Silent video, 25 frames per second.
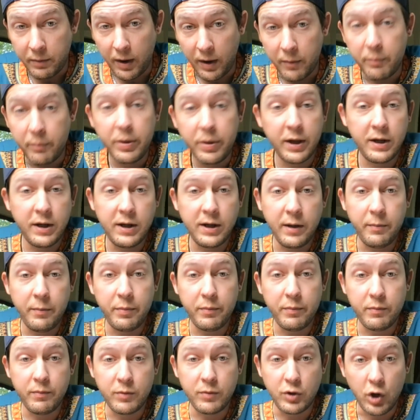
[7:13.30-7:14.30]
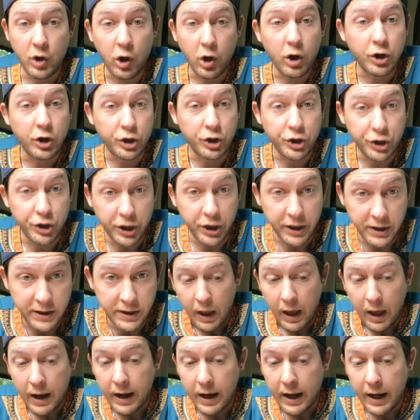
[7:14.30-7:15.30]
picked up dog
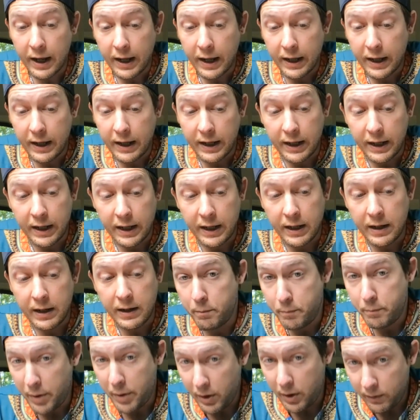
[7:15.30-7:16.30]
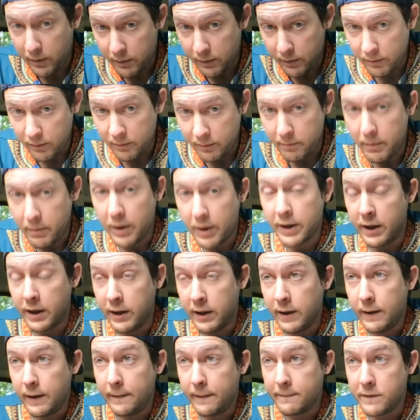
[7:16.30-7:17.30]
shit. I borrowed
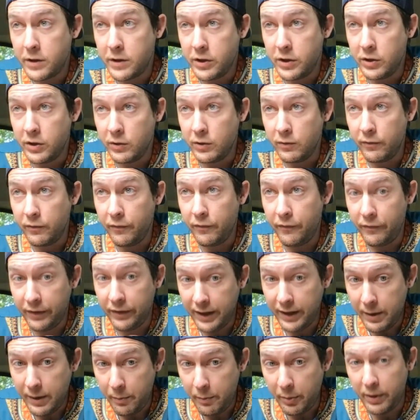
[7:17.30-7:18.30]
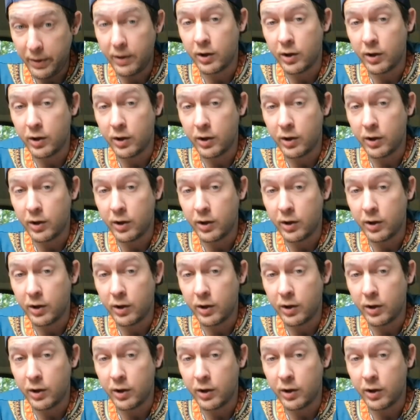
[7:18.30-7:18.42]
money to flip a